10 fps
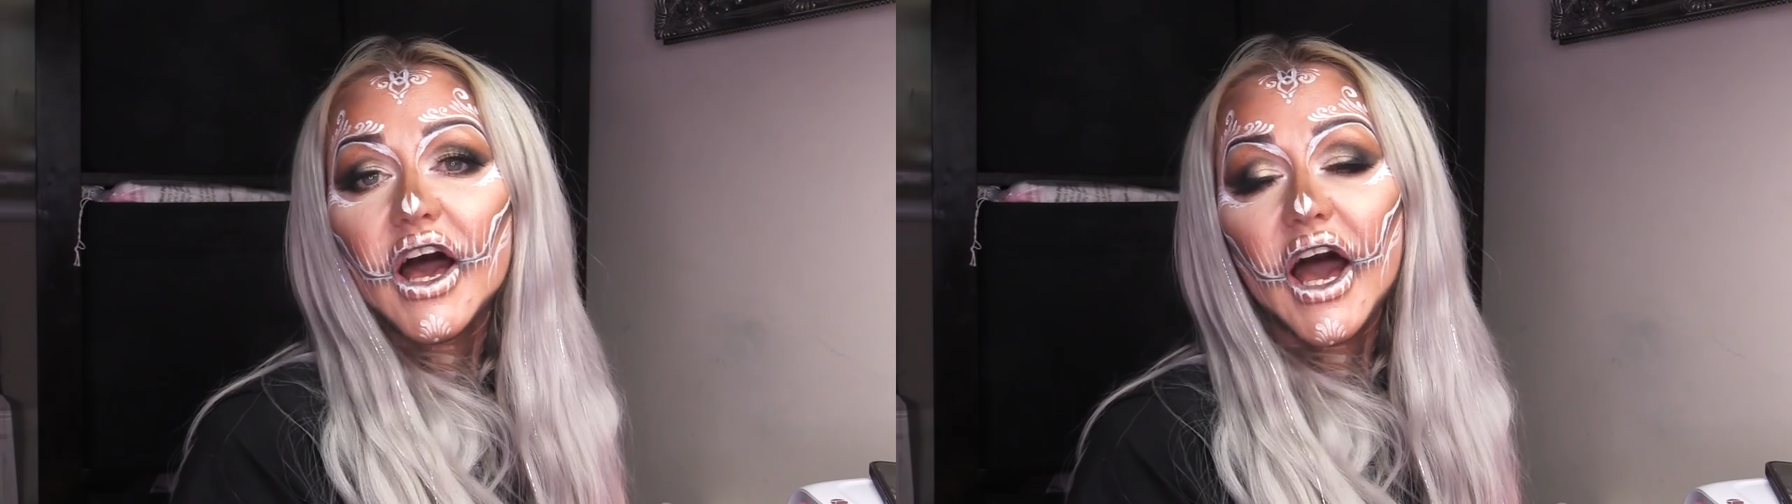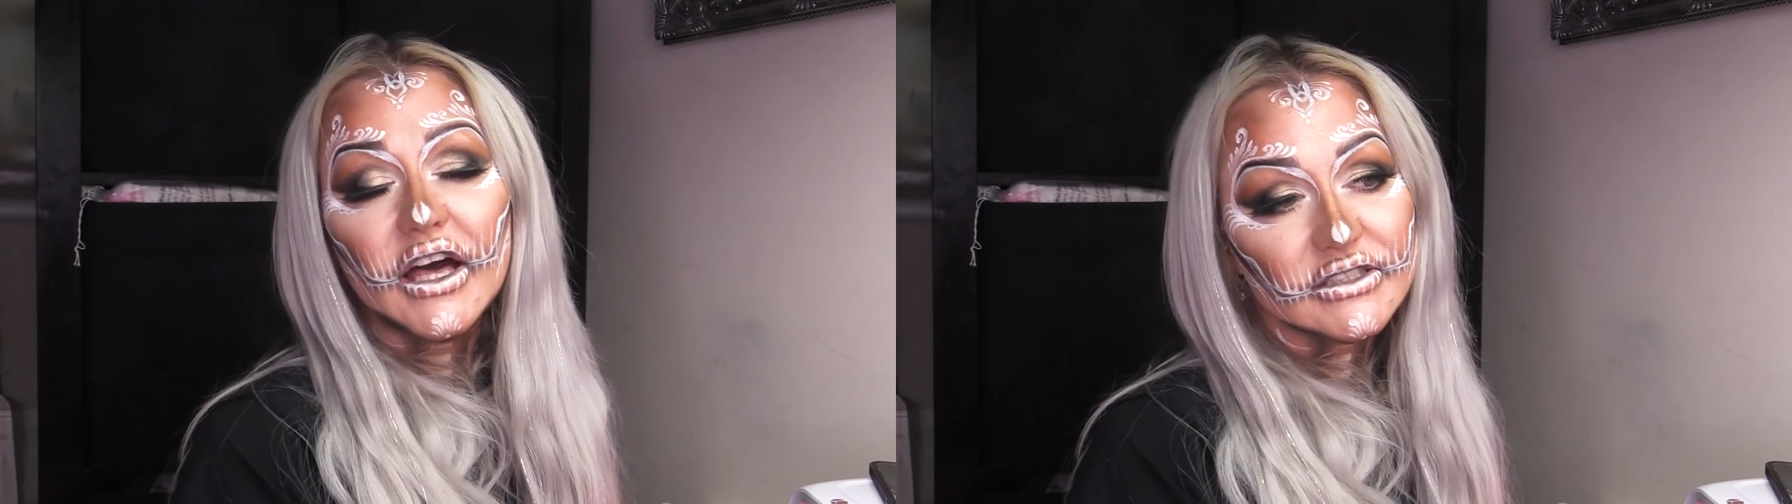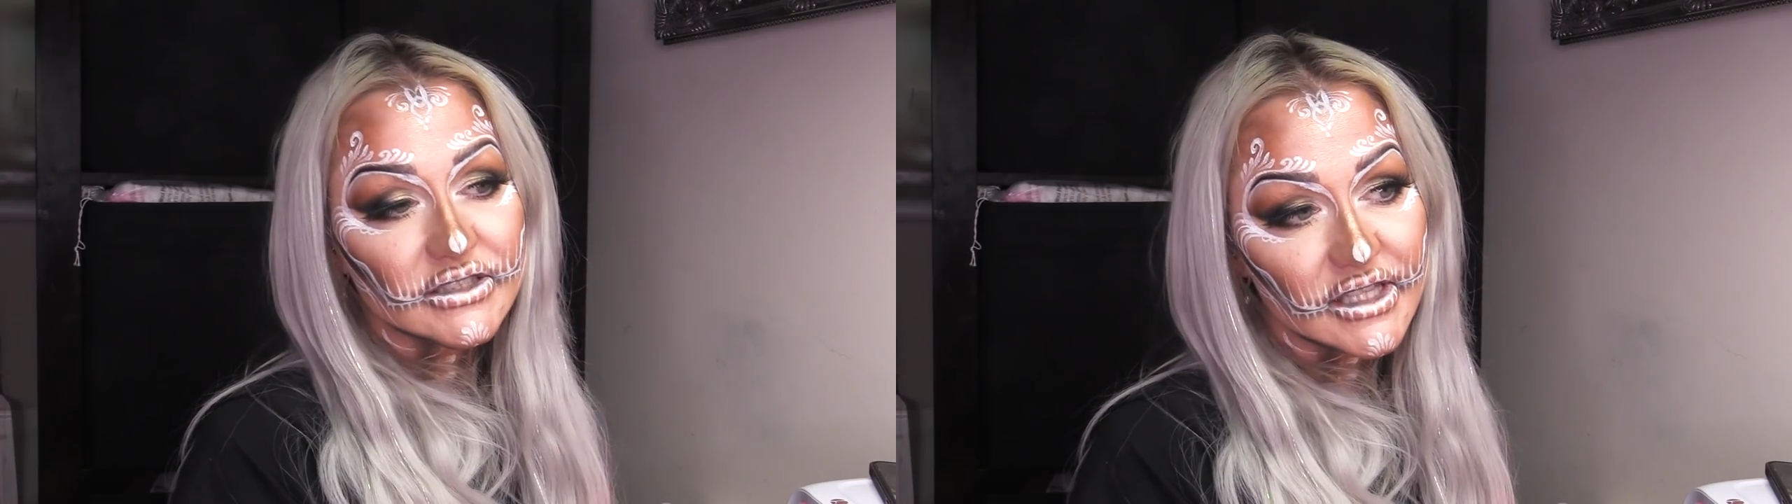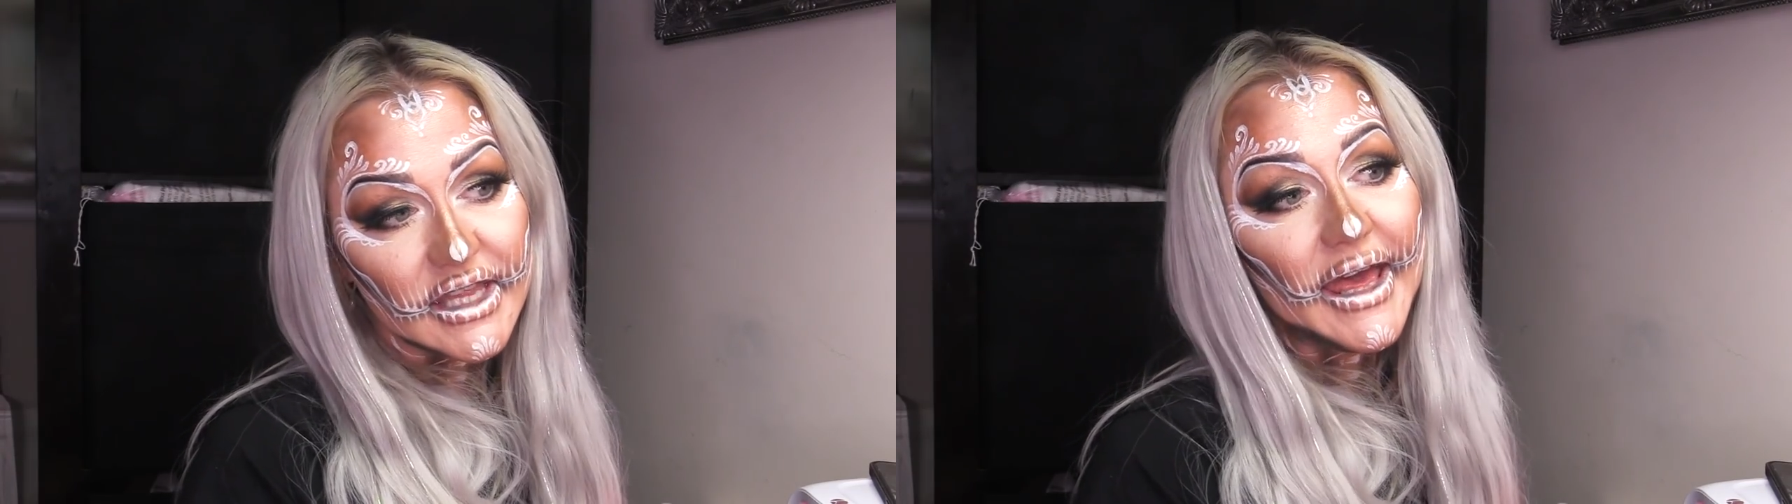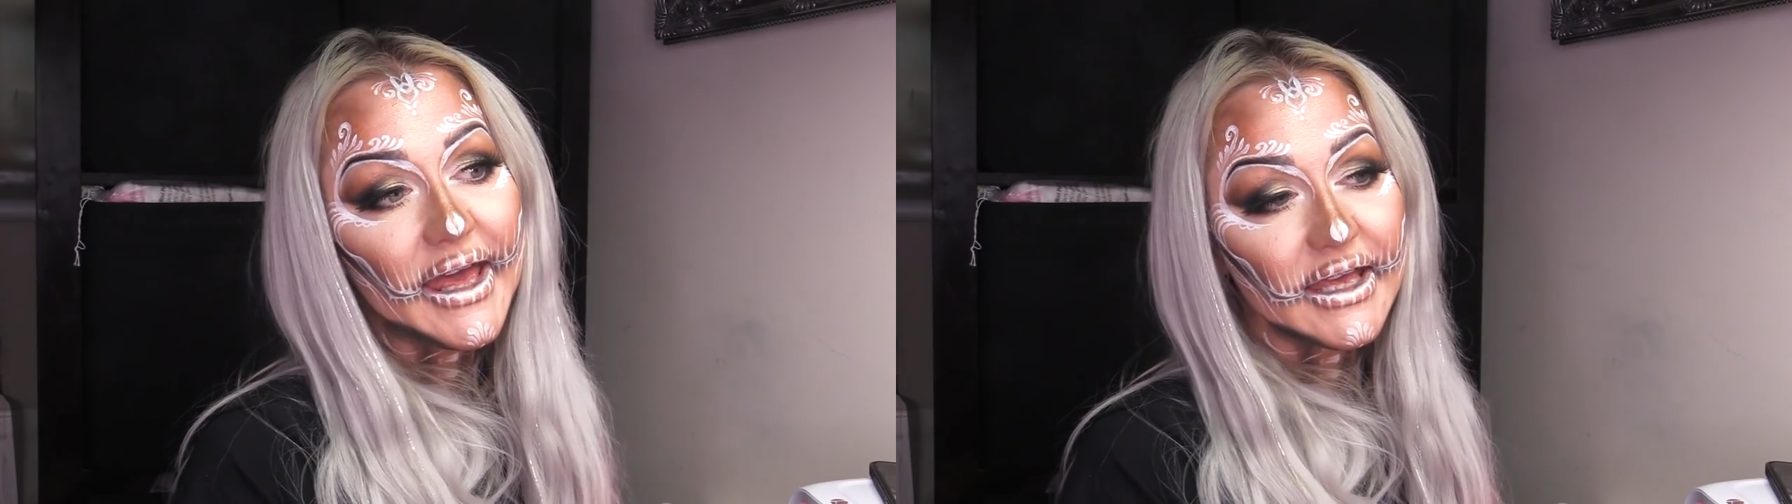and
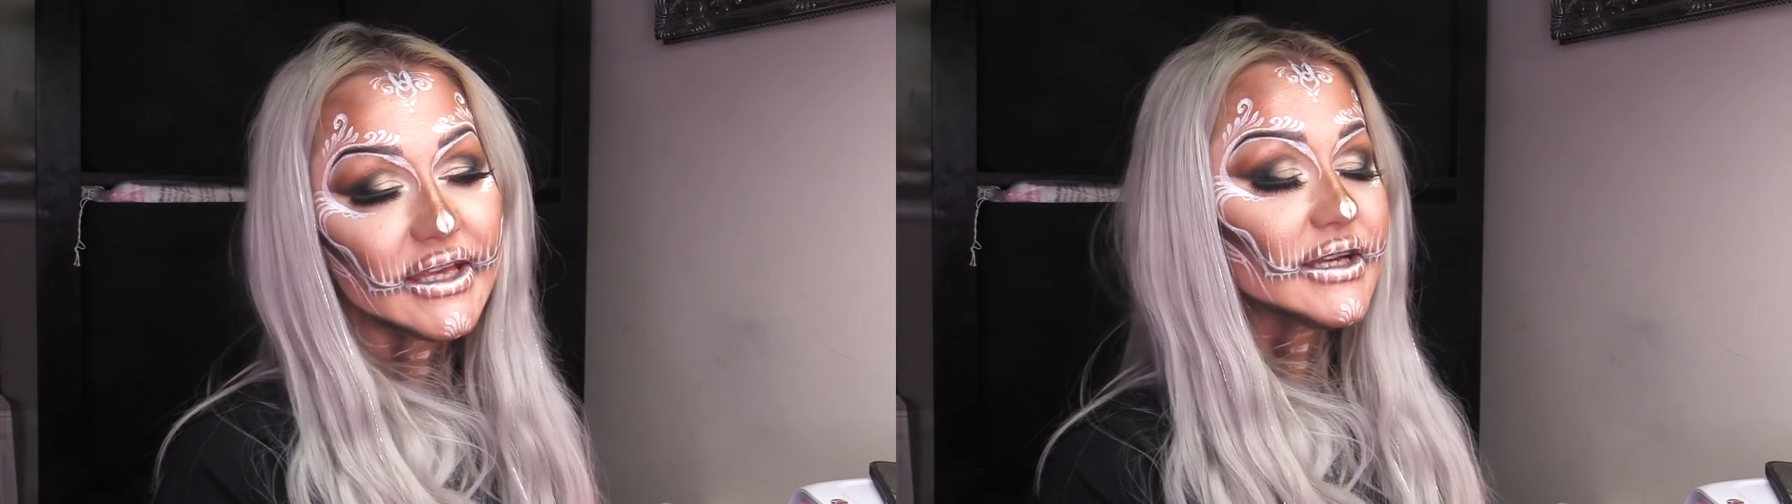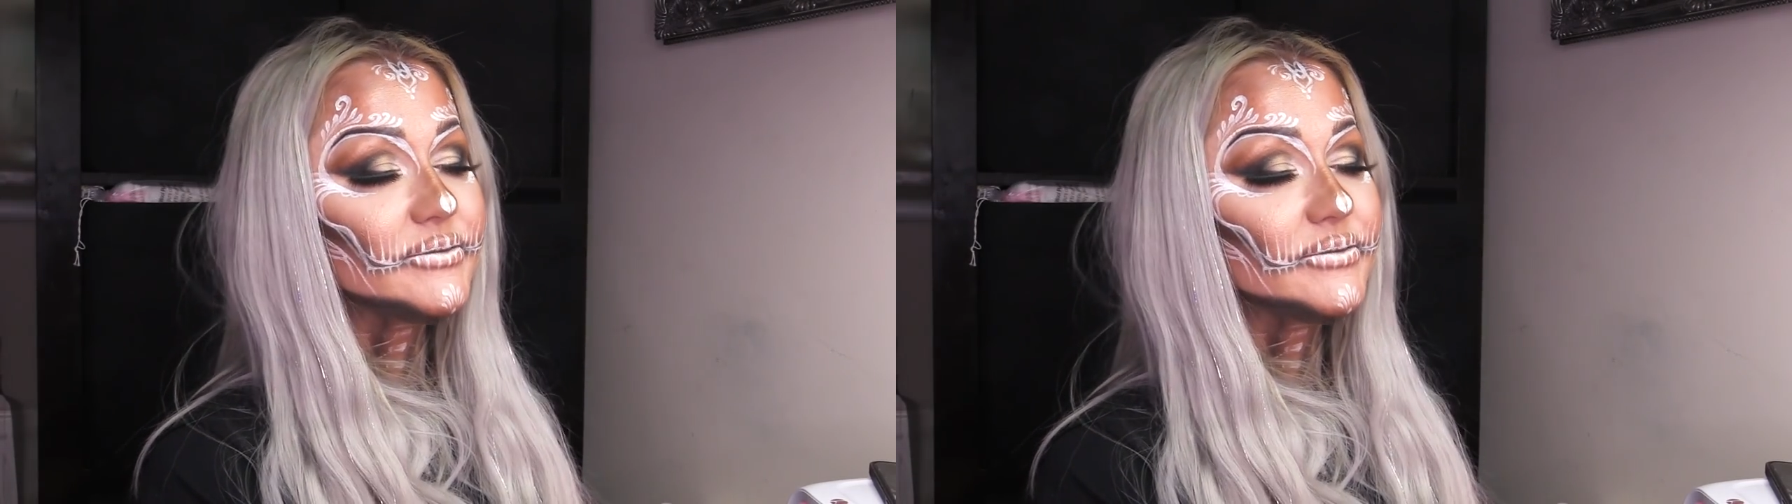they